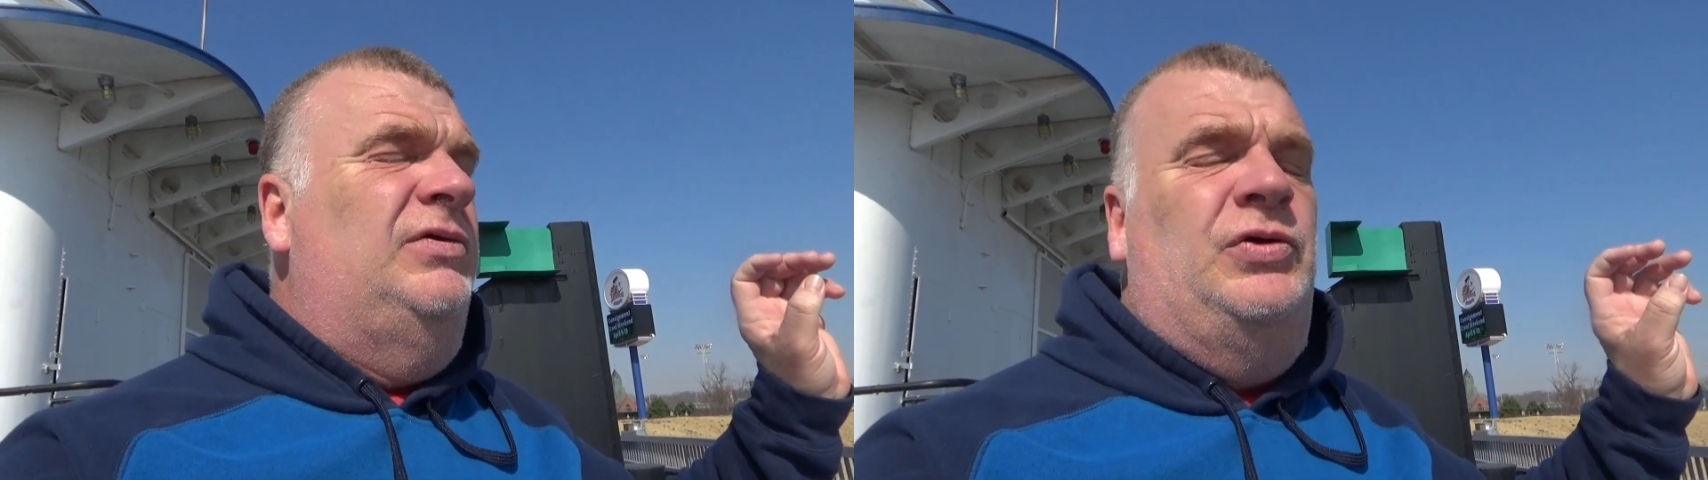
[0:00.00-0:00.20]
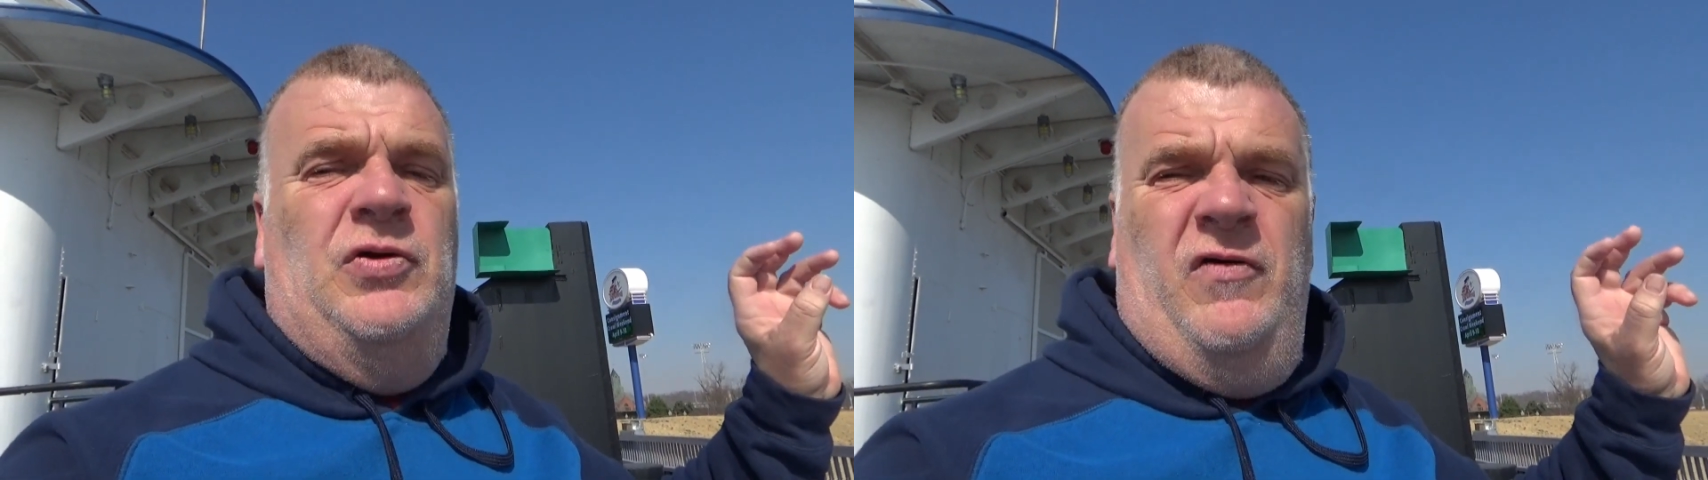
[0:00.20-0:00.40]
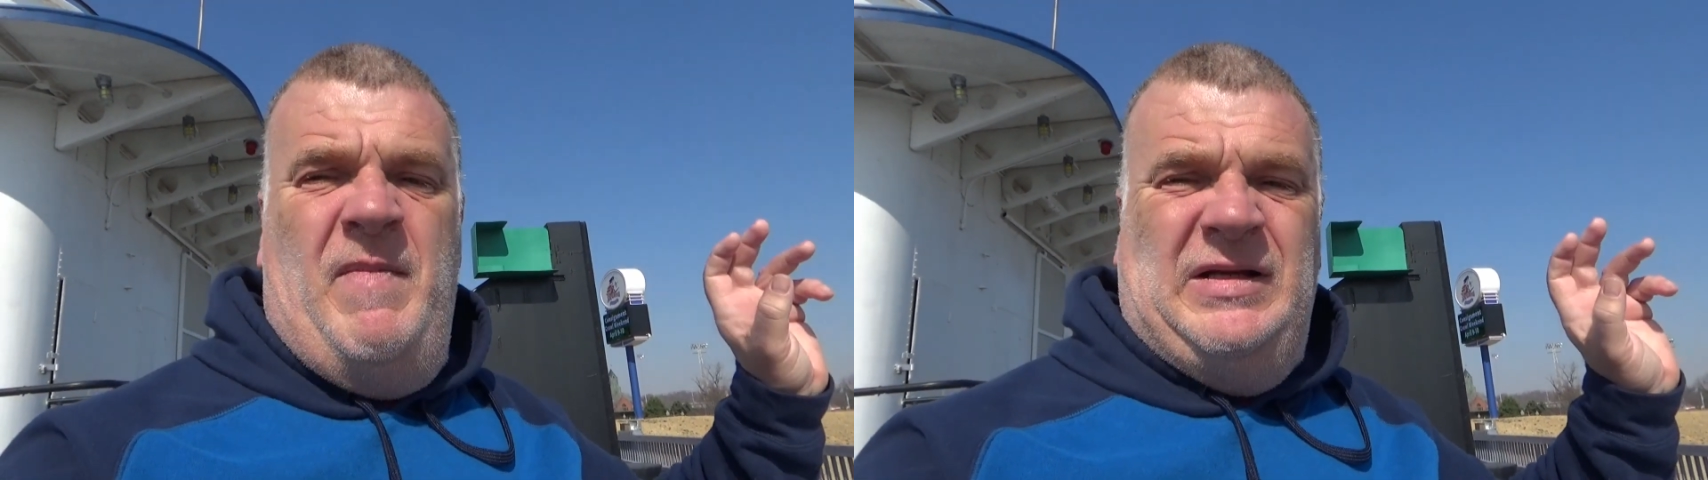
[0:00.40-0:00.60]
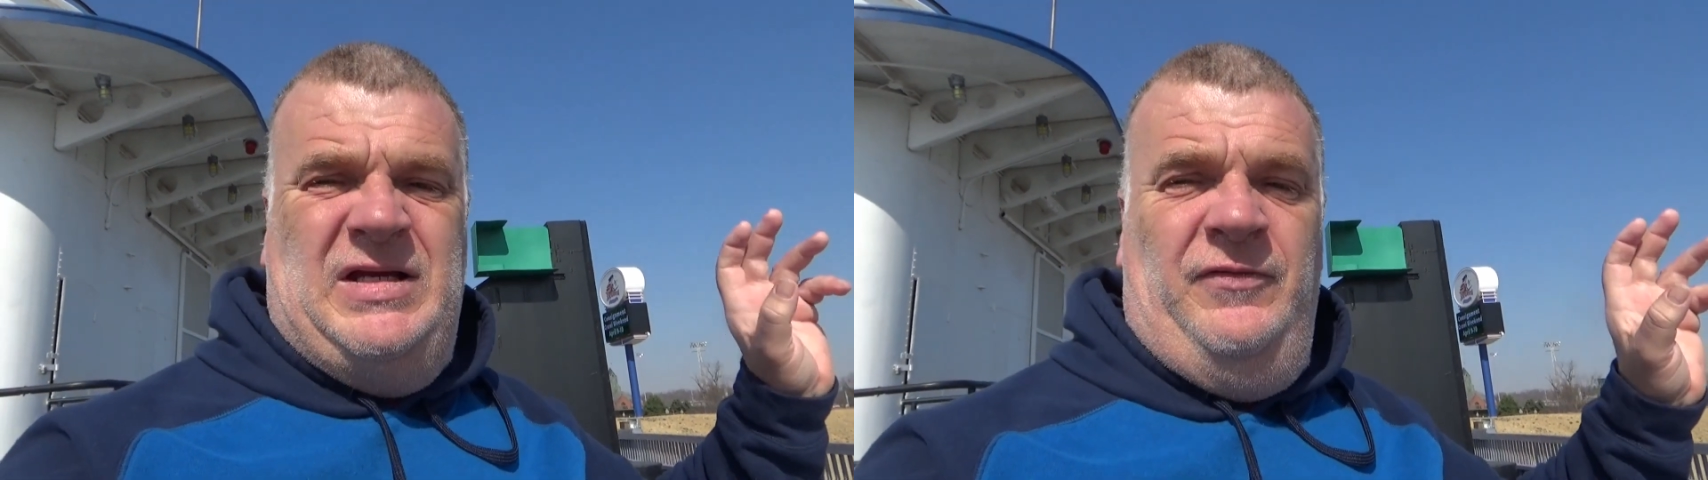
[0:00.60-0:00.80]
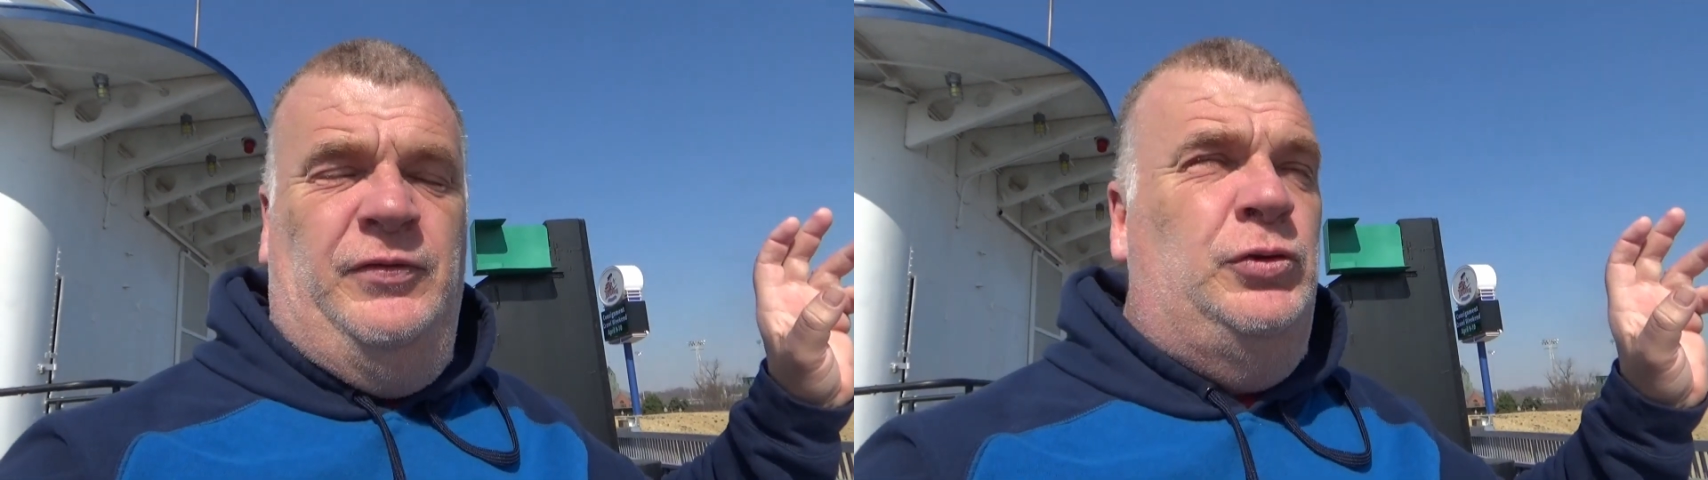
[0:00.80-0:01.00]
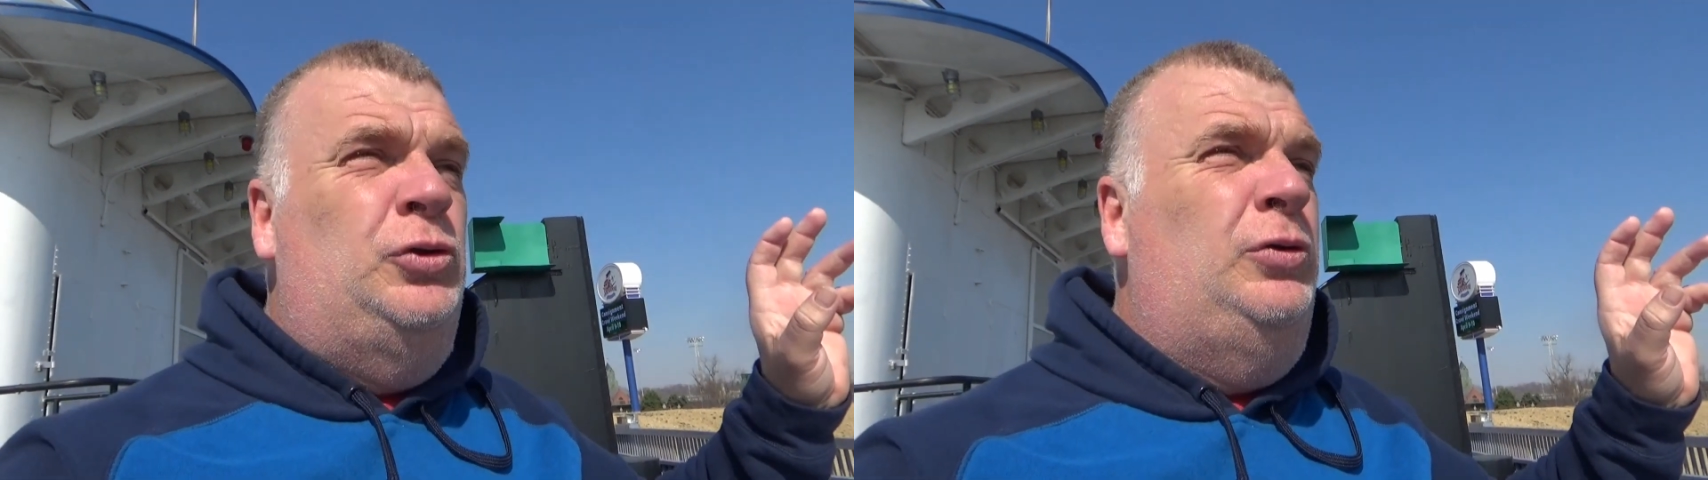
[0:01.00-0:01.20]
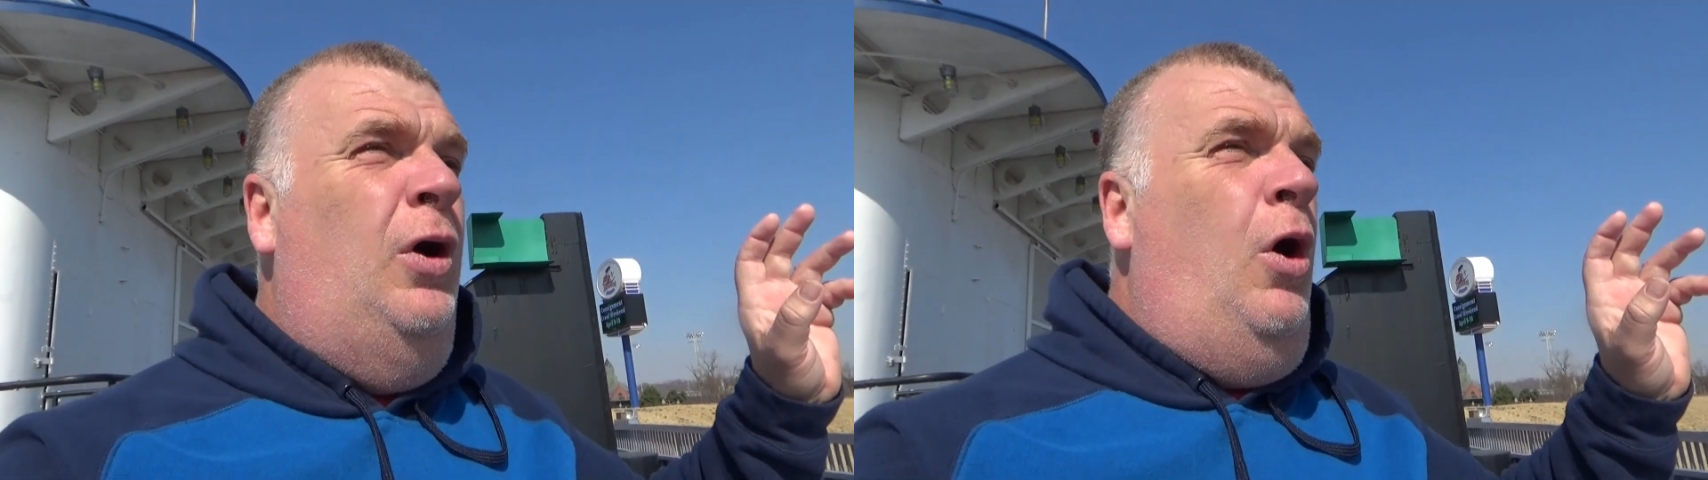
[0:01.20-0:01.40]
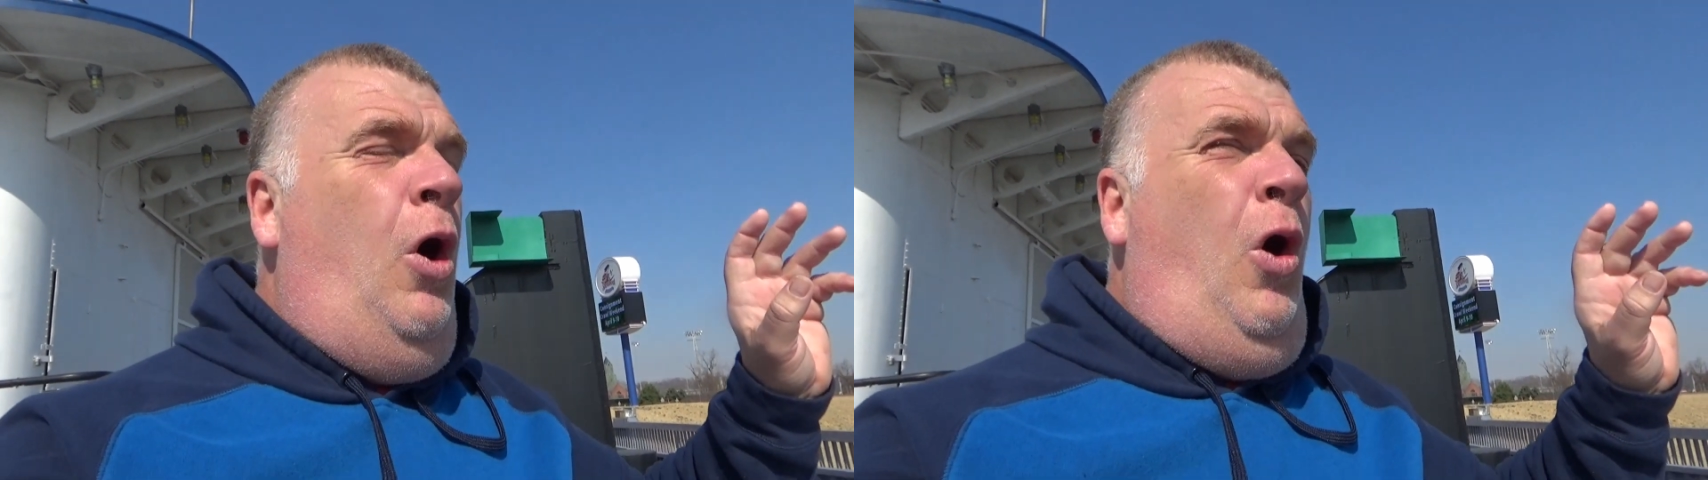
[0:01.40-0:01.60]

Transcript: something to do with Mexican food